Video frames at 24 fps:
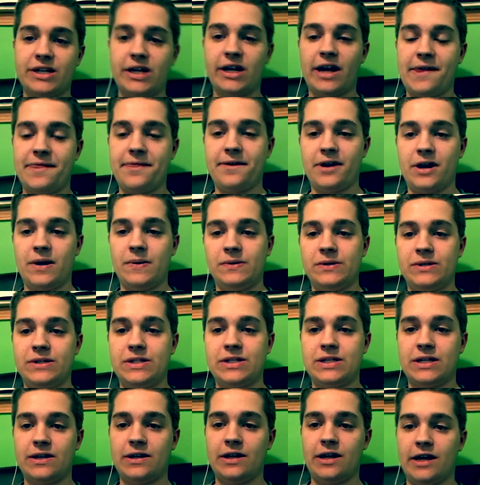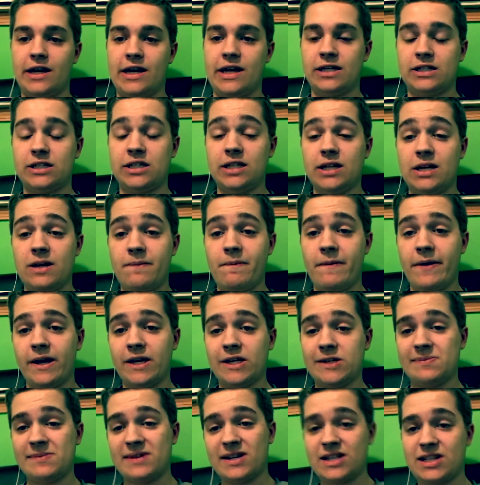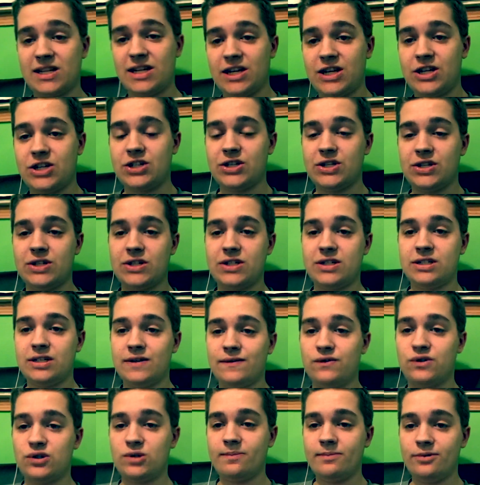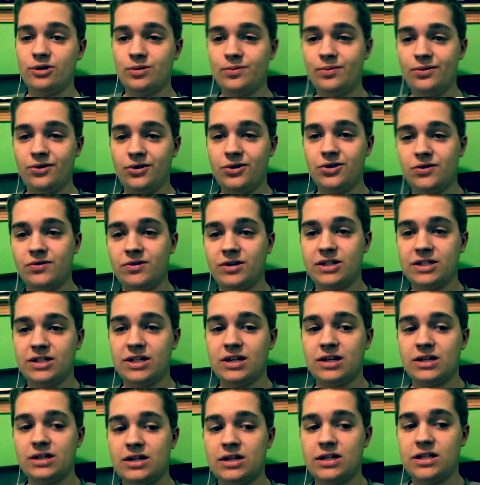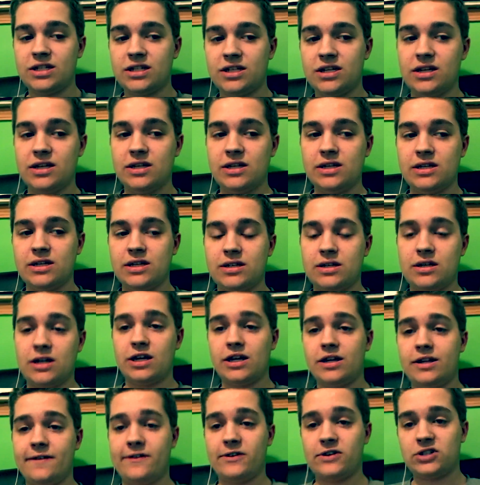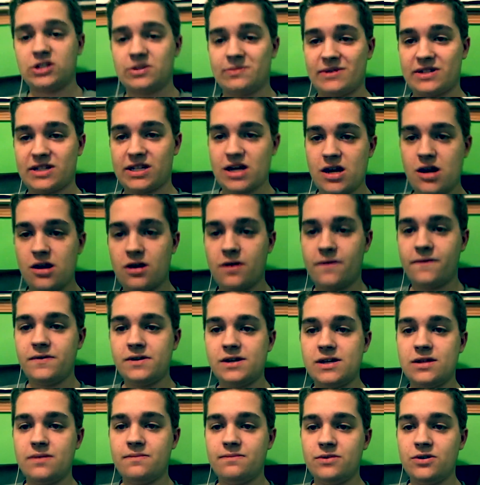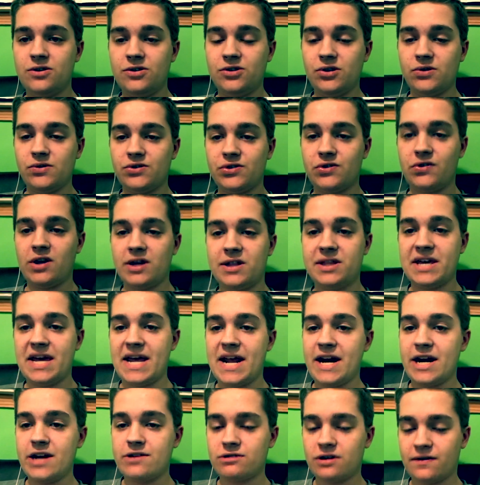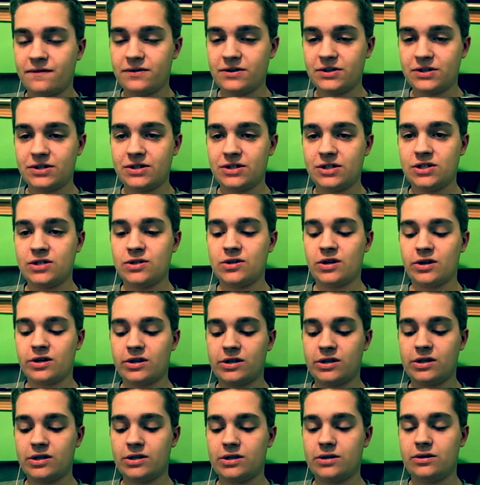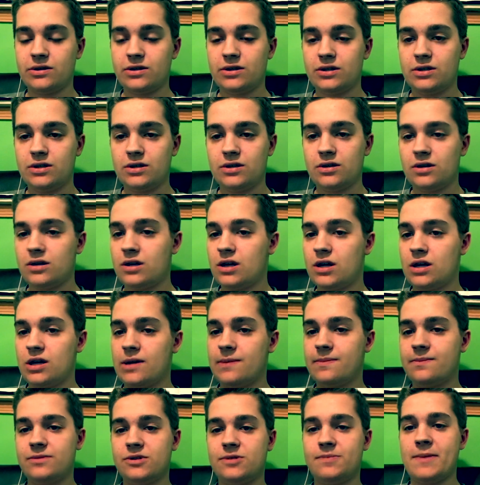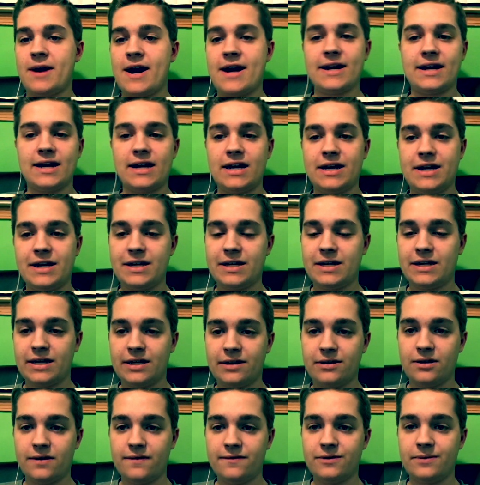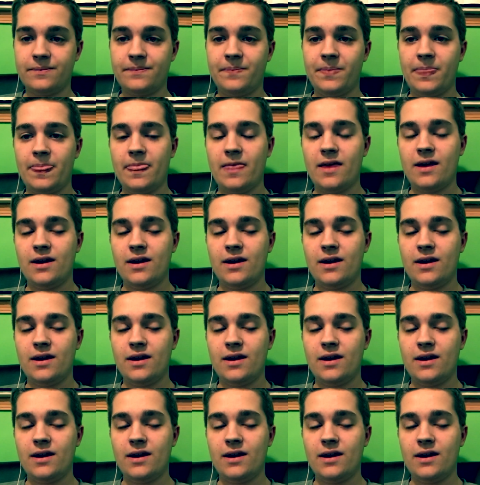I thought it was uh, exceeded my expectations. Steven Spielberg directed it. I loved the cinematography, the music was great, the 80s references are uh, spot on, I loved them.